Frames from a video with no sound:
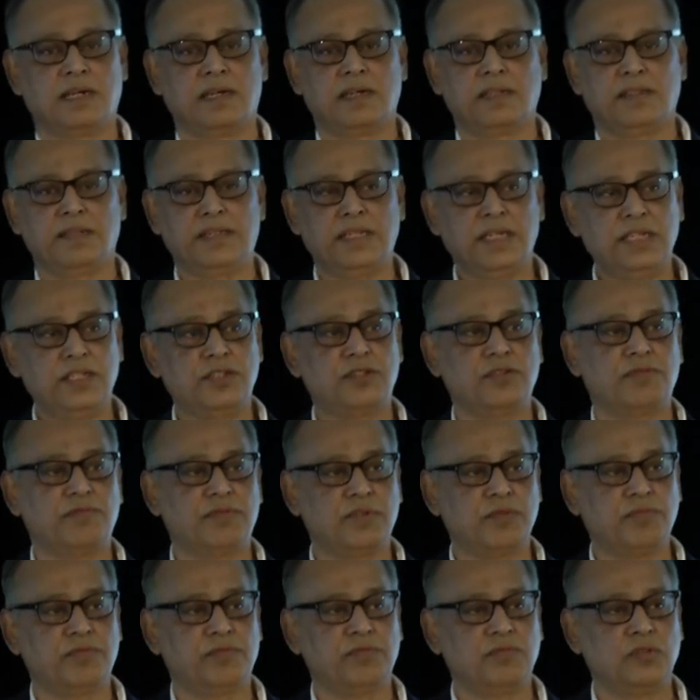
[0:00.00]
needs of
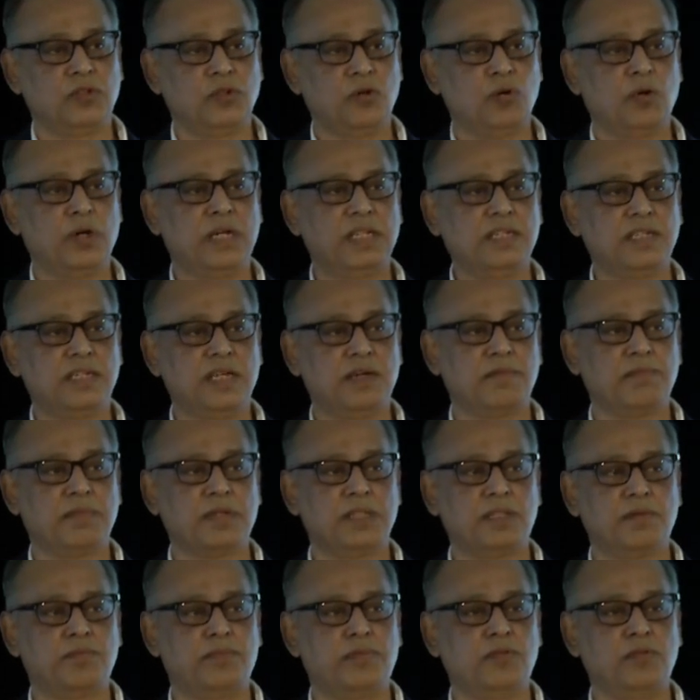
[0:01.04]
the low income
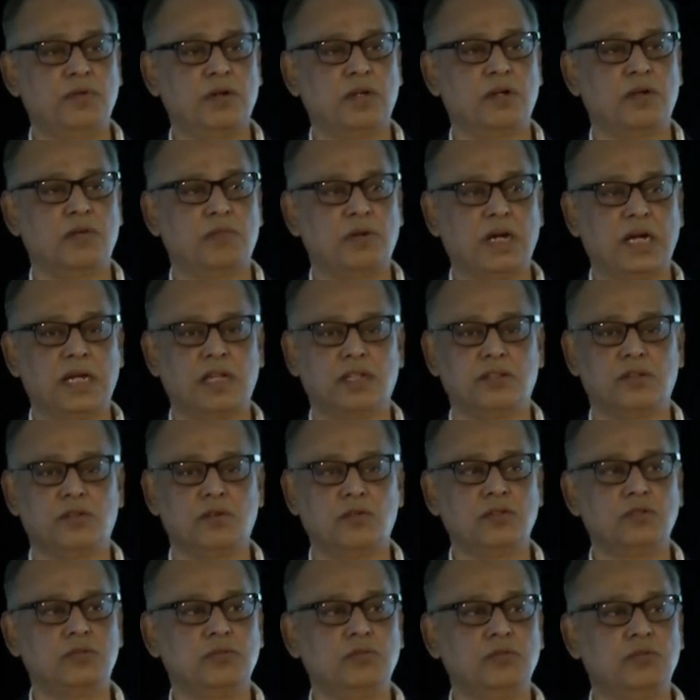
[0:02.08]
and the poor, while
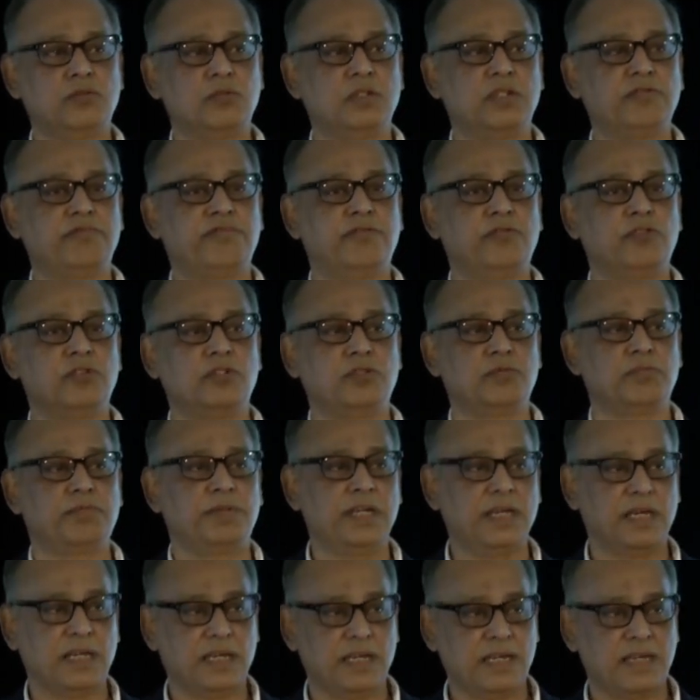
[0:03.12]
those who could afford to
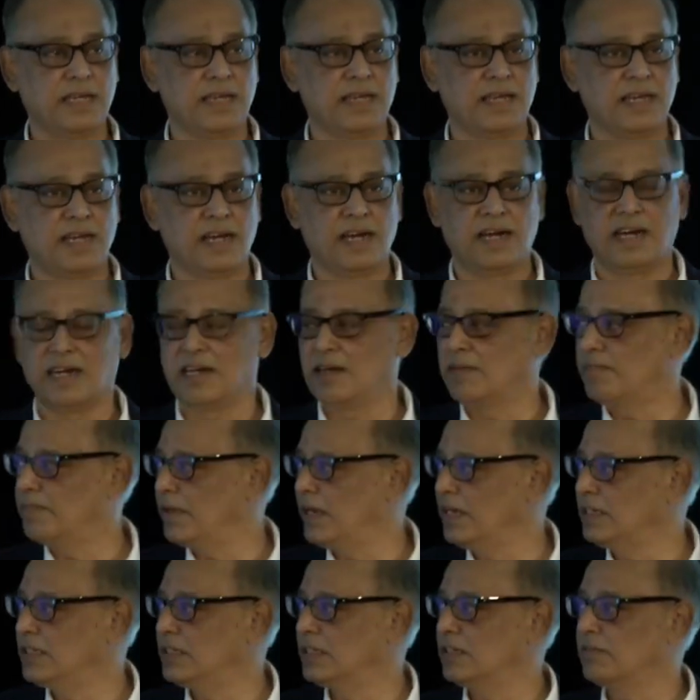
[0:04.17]
pay higher
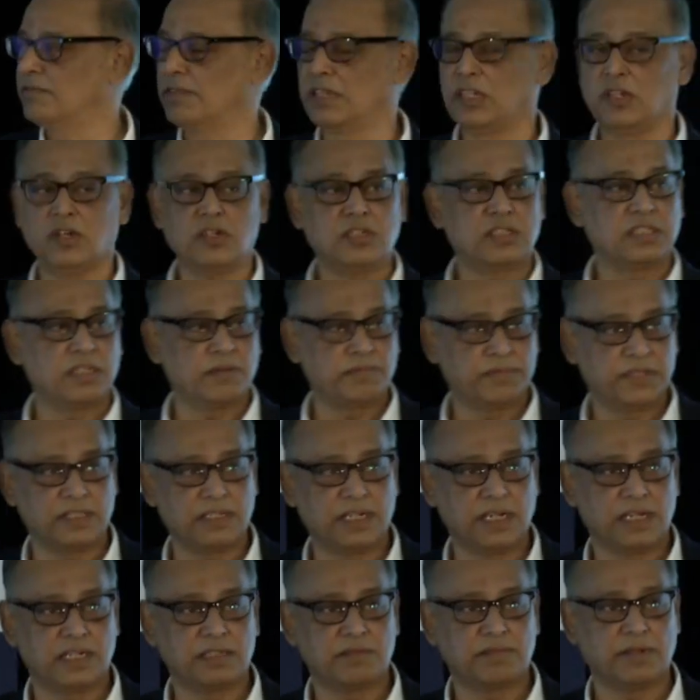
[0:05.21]
prices were not
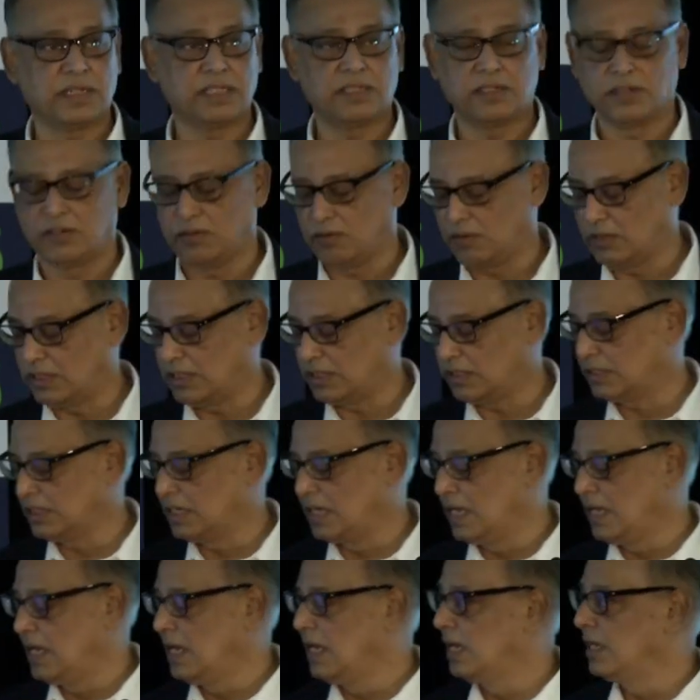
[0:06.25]
subsidized by the donors.
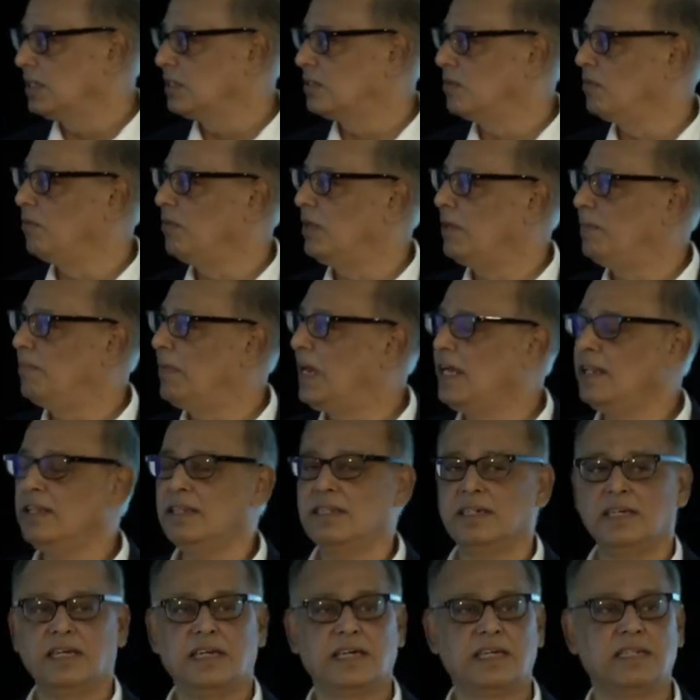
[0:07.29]
So we
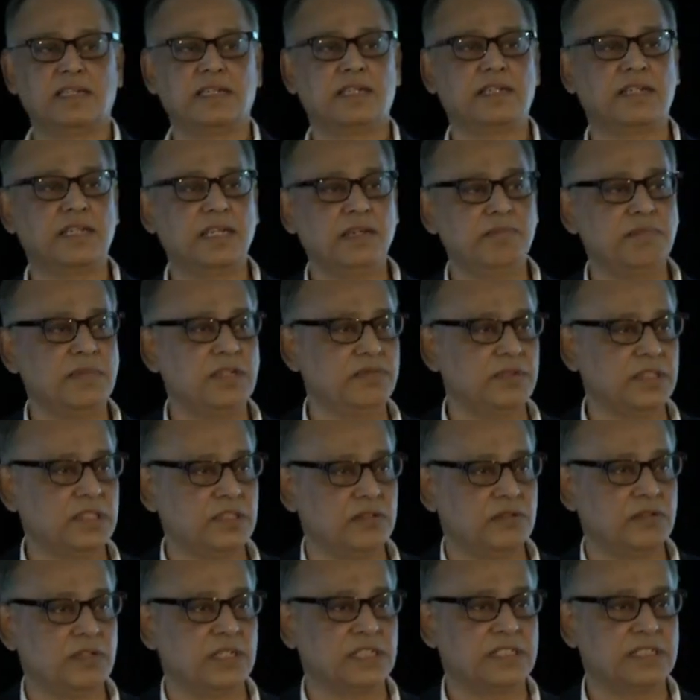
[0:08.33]
made an agreement with
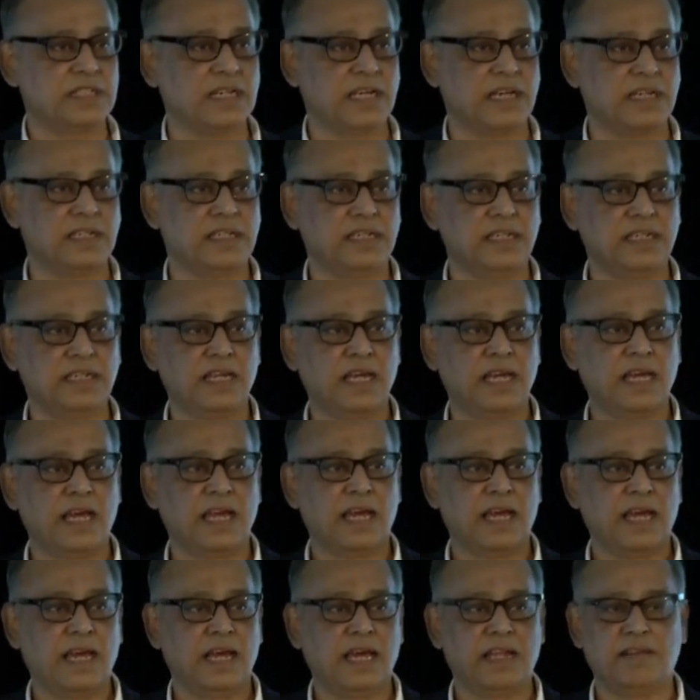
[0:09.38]
USAID,
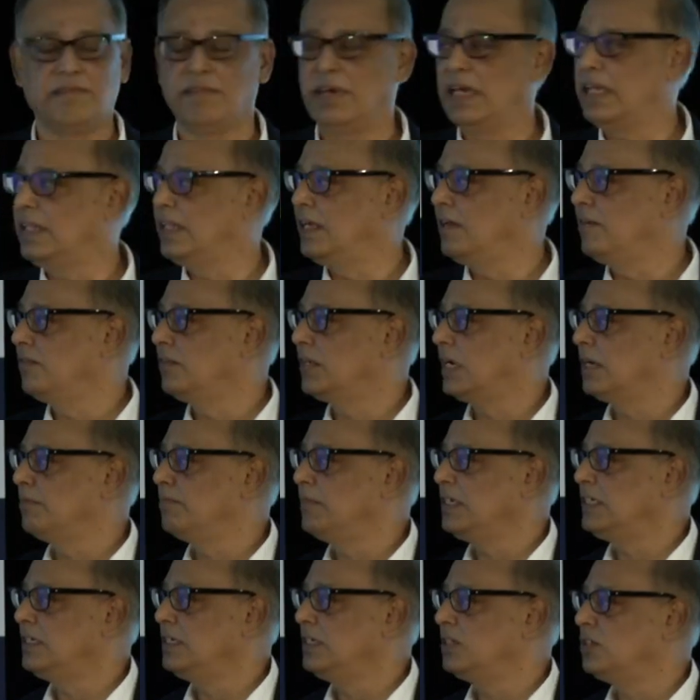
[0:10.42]
and where they were
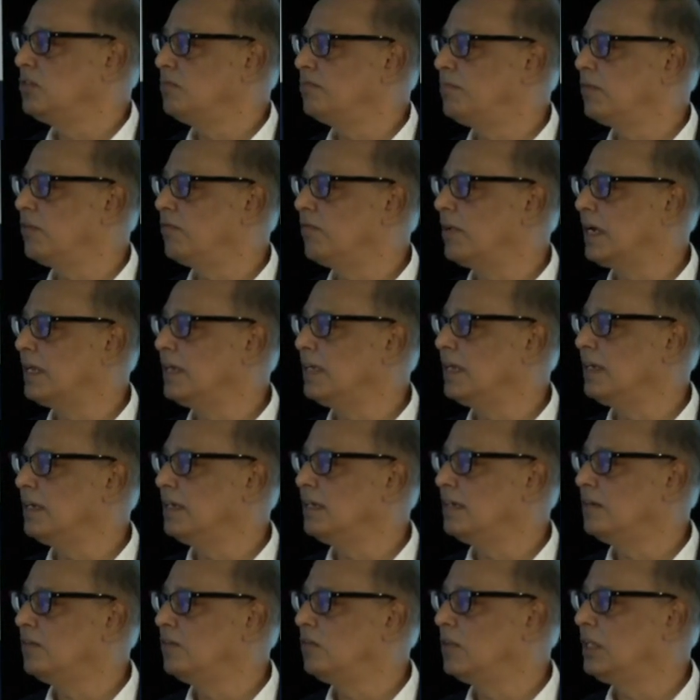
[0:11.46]
committed to providing
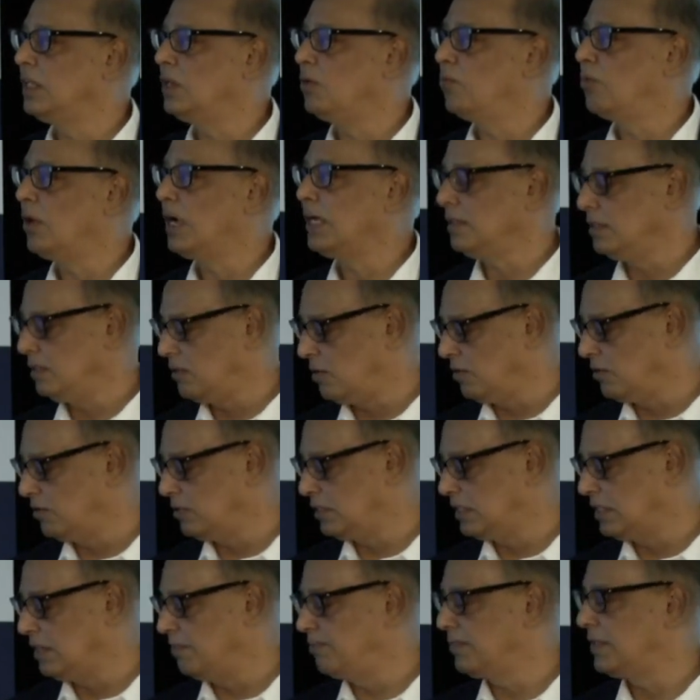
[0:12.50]
only one
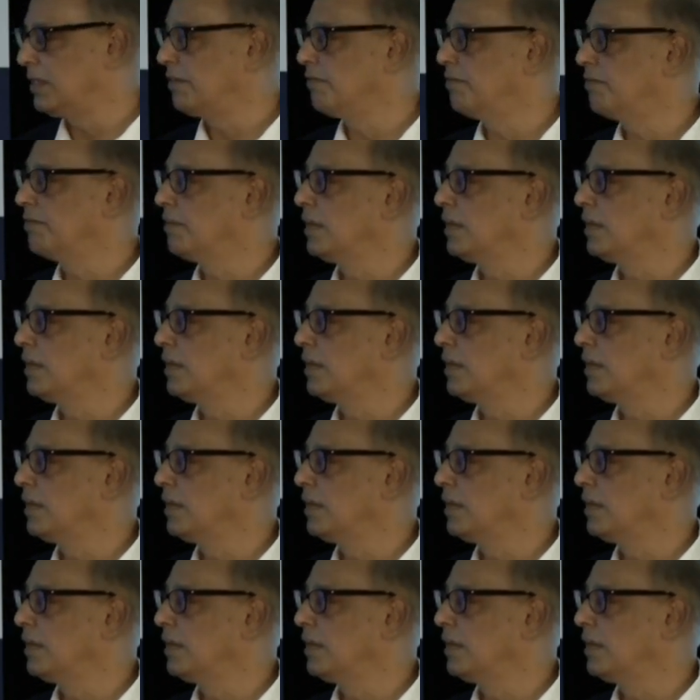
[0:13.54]
contraceptive